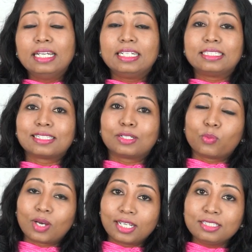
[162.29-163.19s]
It is
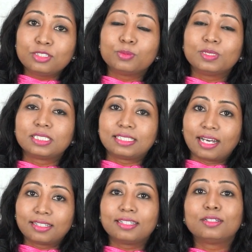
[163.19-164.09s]
advised to be
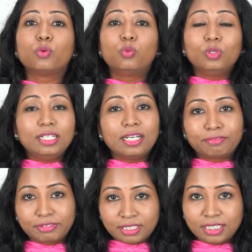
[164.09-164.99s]
started only
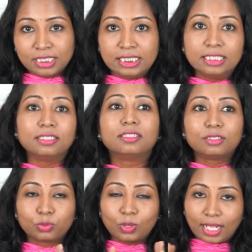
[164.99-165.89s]
after a year.
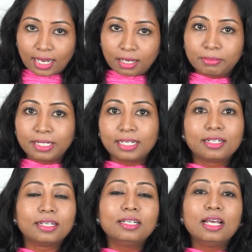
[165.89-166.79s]
To
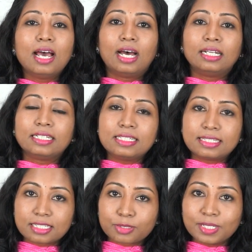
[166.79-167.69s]
elaborate it, until
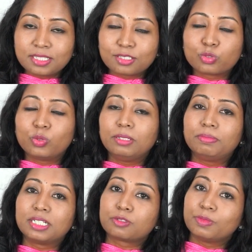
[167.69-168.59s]
6 months it's only
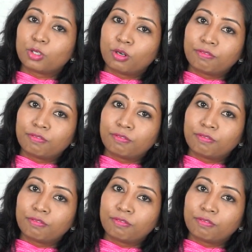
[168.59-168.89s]
breast milk or